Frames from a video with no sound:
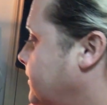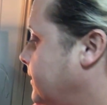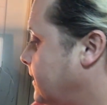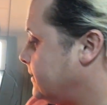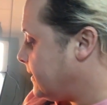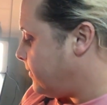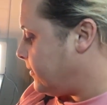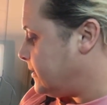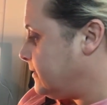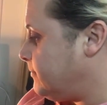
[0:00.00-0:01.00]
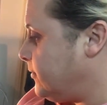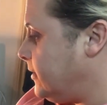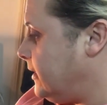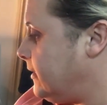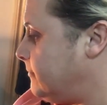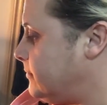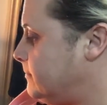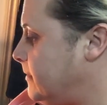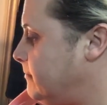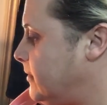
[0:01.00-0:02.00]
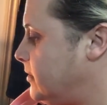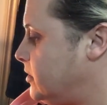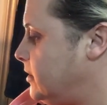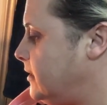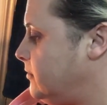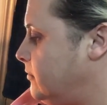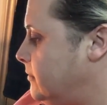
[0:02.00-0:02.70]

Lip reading: turn that down as it's boiling up a bit much now.